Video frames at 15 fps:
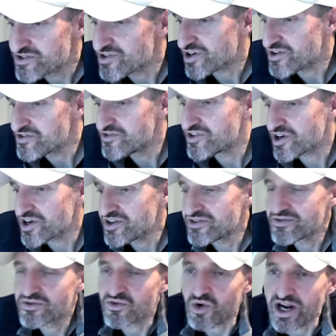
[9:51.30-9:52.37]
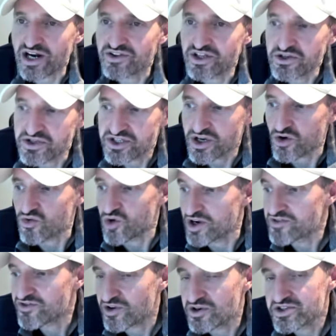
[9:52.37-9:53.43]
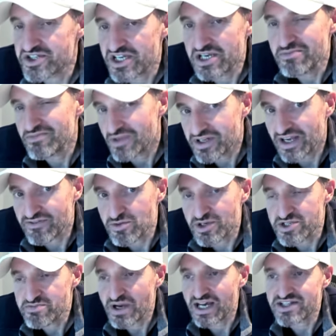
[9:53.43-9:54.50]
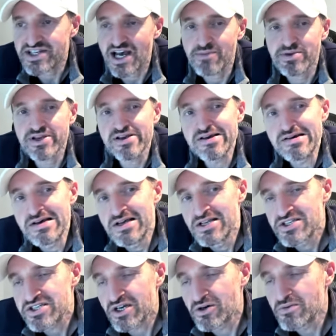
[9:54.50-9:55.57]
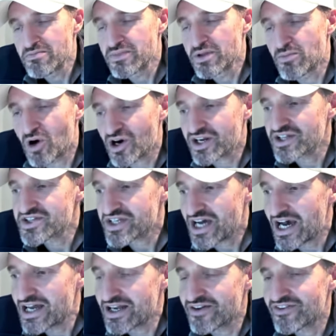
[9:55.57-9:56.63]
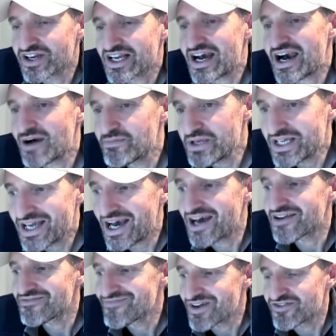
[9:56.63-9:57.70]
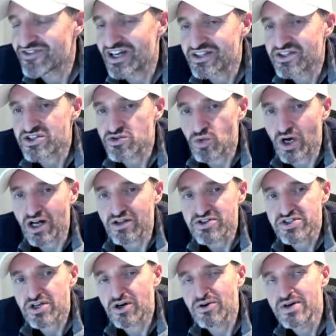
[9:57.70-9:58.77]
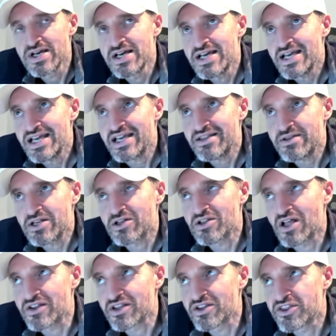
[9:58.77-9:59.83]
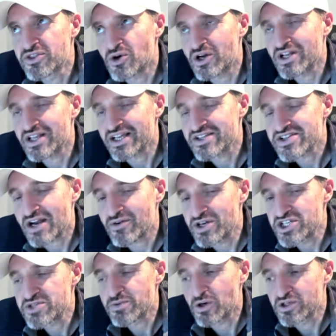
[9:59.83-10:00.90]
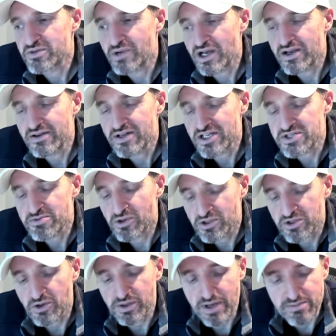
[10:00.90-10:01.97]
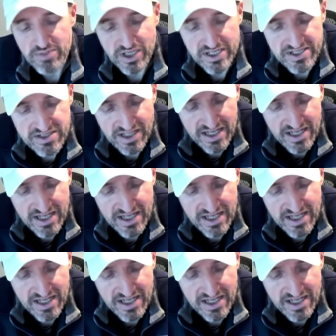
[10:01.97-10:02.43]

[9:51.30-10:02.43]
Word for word: It's very, very rare that you see a run first team. Everybody's pass happy. So the market's kind of a copycat event as well. So, you know, the thought, like, as I already spoke to my, I spoke to one of my buddies